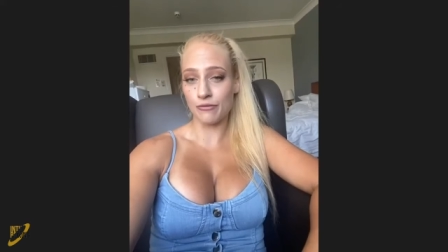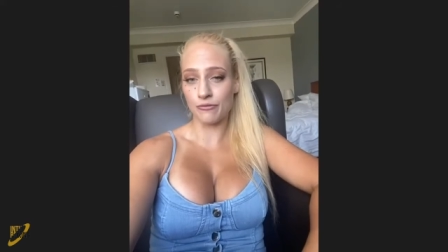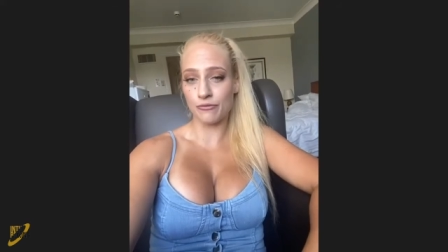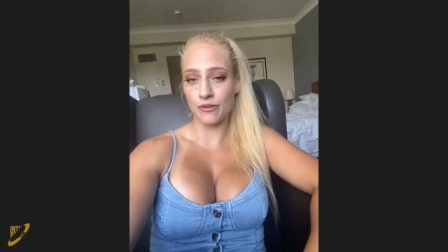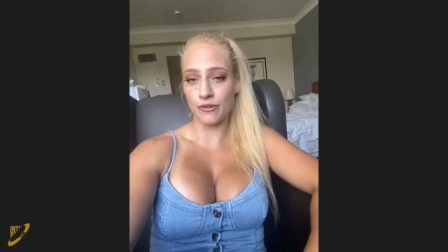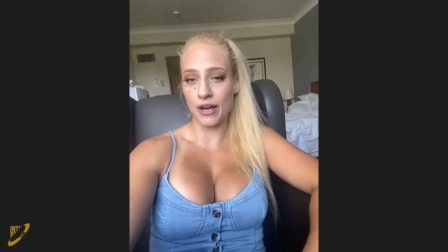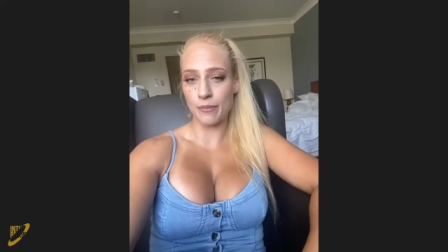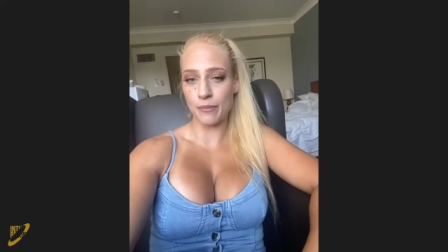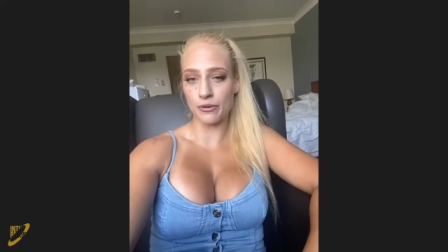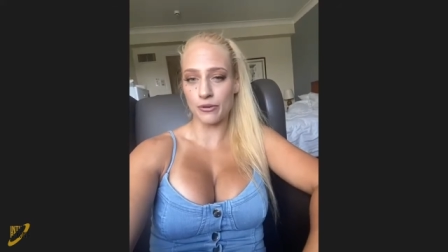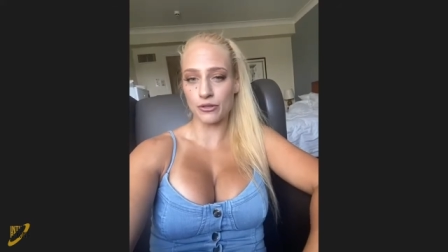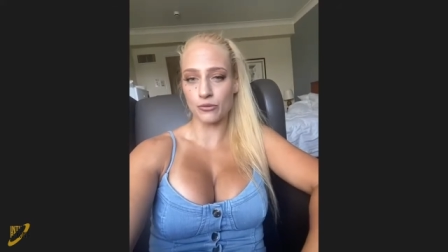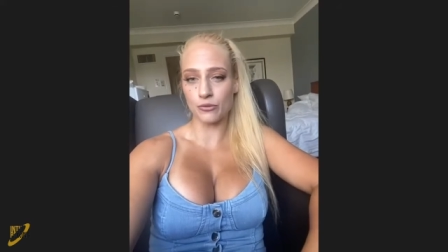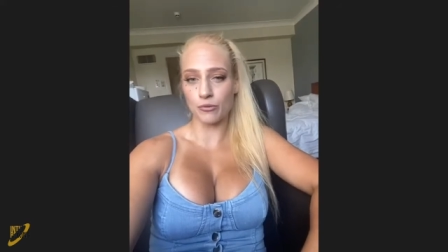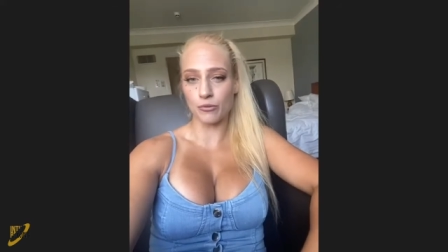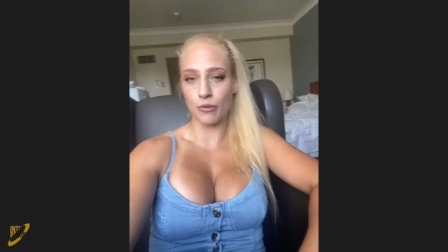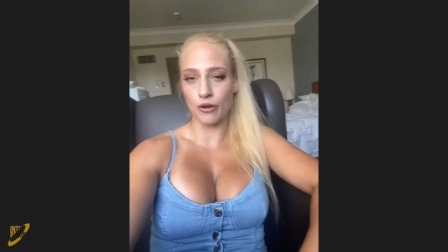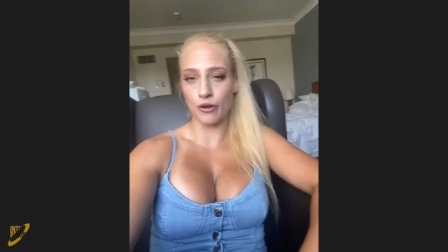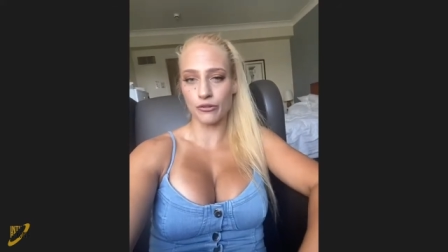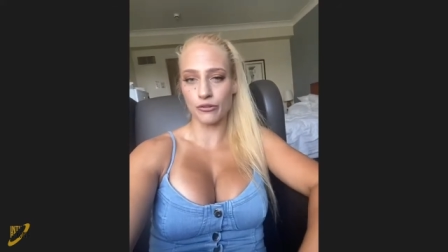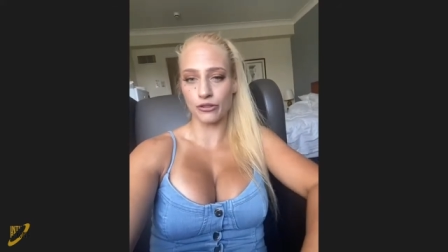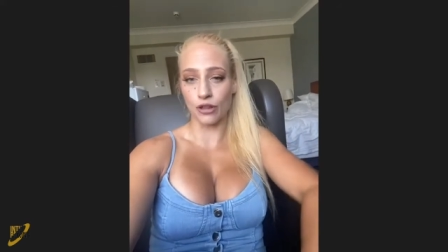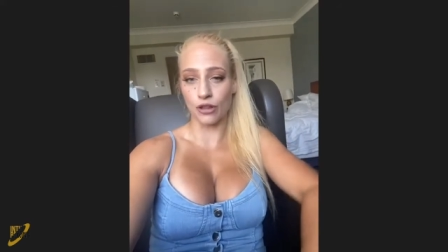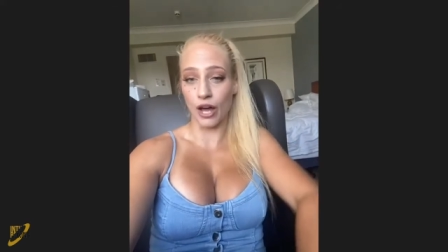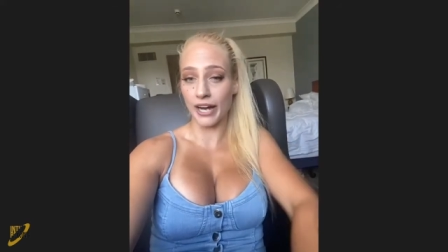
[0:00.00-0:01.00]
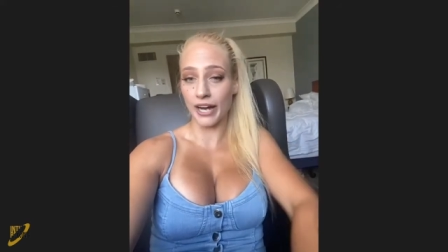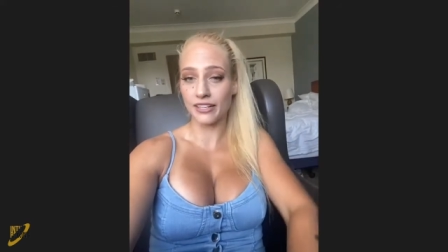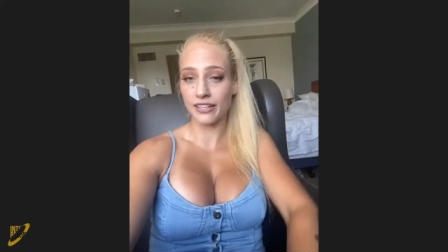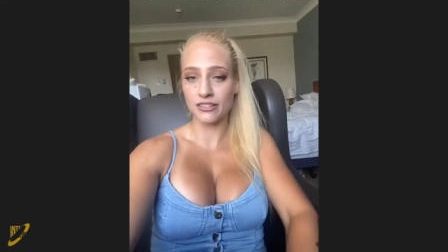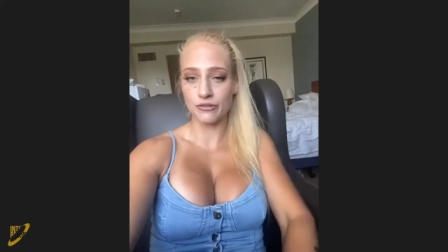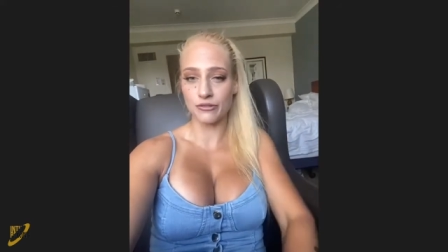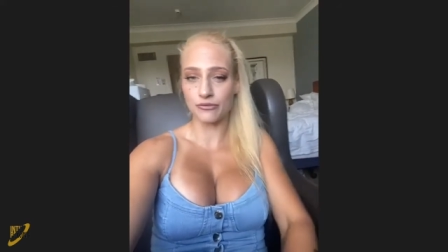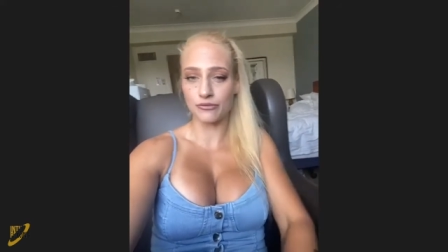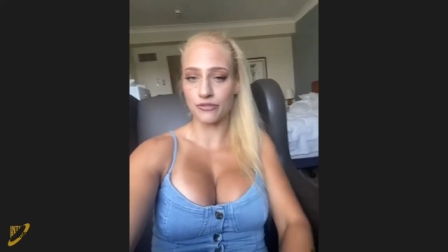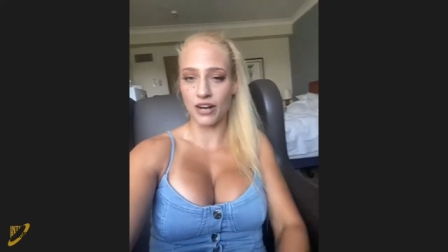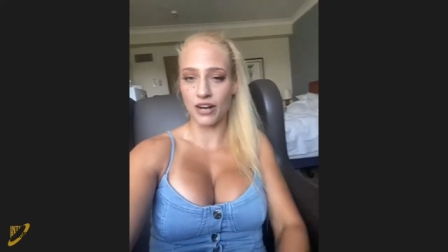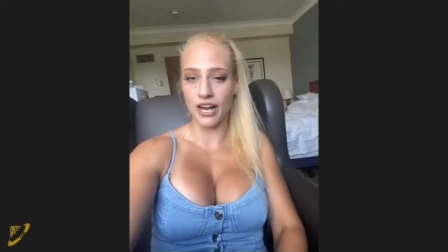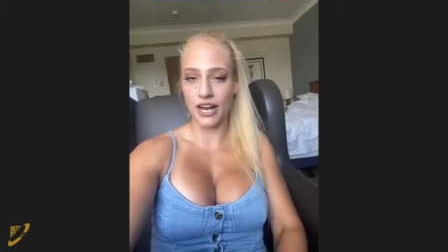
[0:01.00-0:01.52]
fight because we both like to
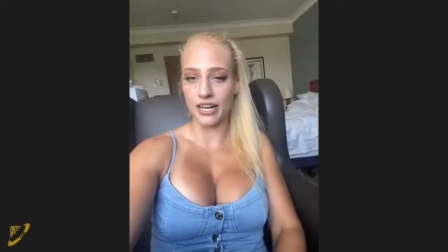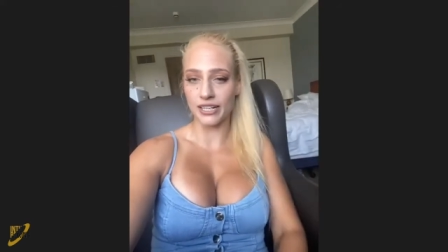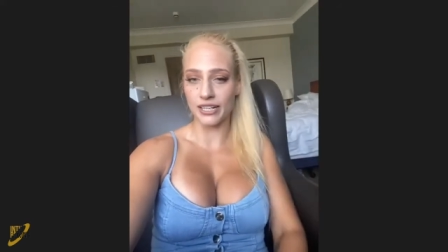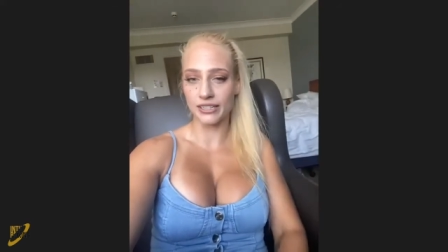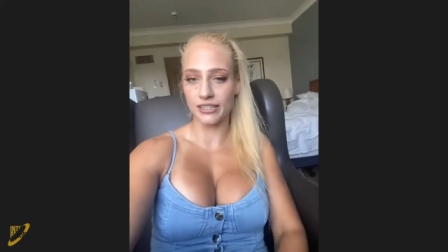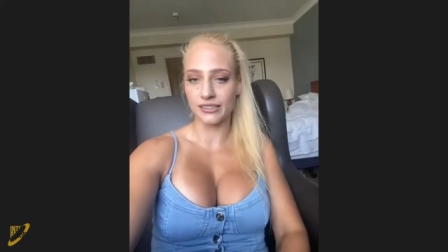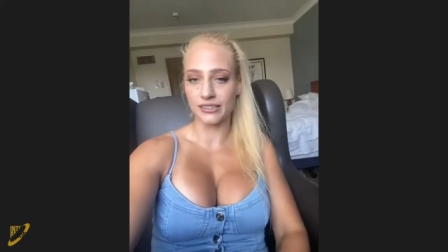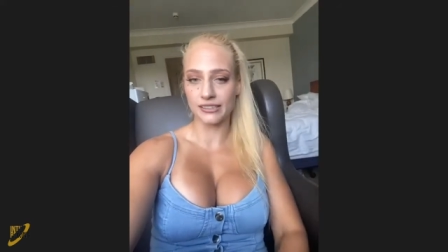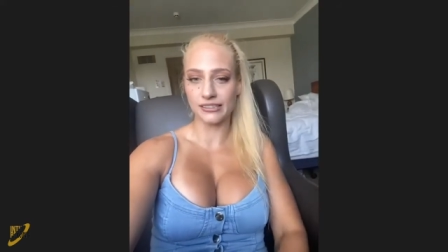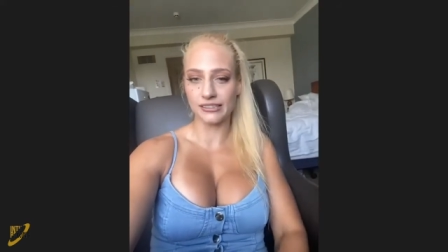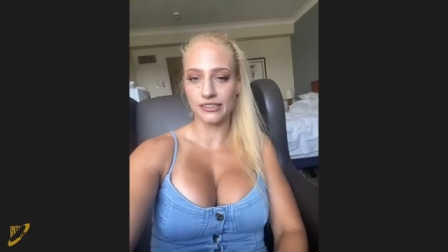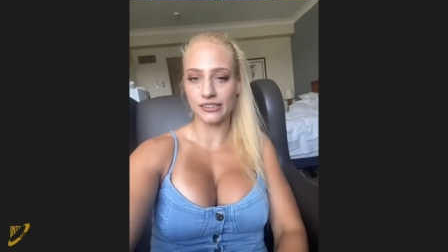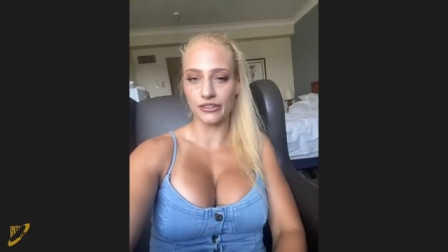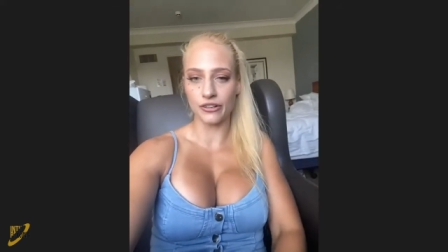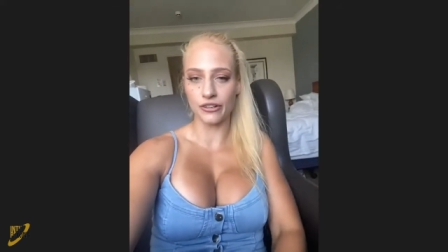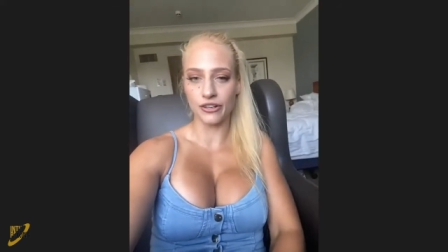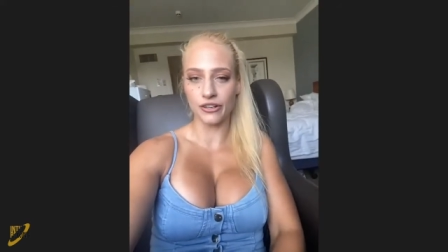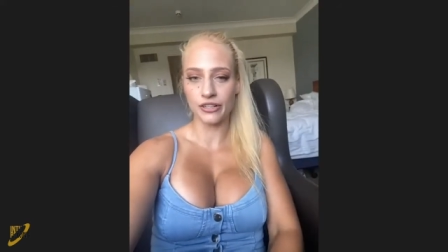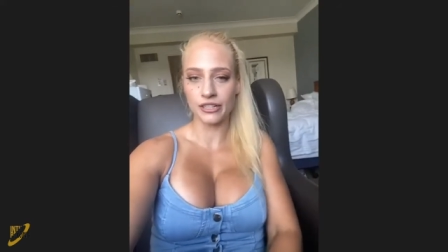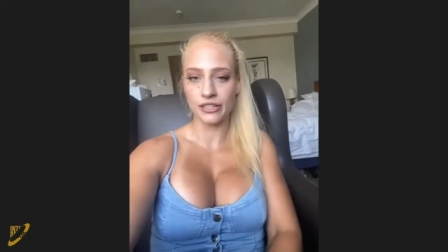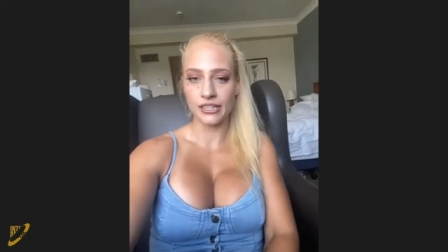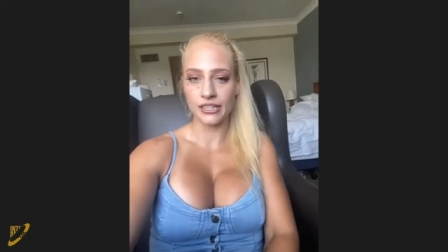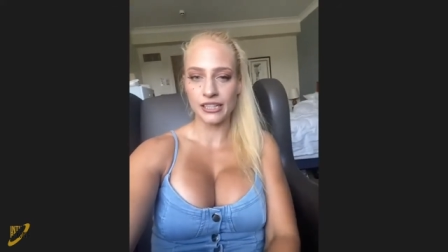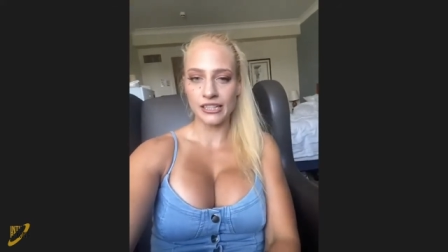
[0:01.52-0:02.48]
fight, you know.